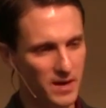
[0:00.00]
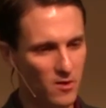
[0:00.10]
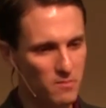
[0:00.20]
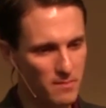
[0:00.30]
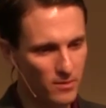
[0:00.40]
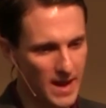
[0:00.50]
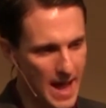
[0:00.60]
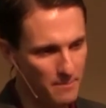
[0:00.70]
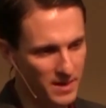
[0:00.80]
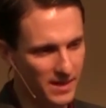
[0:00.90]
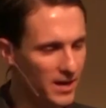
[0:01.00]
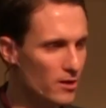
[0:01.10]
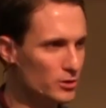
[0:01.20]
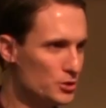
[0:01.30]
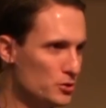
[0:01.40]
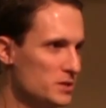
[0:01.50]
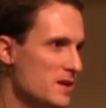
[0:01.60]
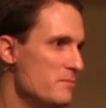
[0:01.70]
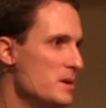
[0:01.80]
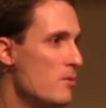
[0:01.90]
but I remember it happening in other
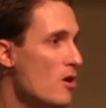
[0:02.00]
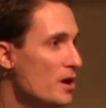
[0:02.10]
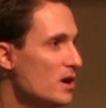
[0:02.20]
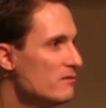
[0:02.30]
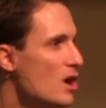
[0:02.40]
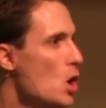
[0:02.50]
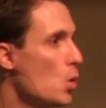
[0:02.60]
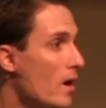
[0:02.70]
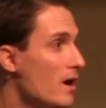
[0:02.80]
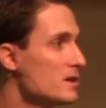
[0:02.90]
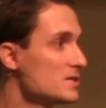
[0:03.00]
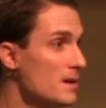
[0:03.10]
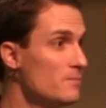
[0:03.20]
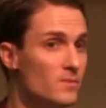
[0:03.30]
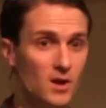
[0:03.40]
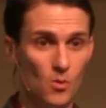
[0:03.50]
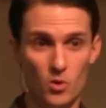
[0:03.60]
churches I've been a part of where some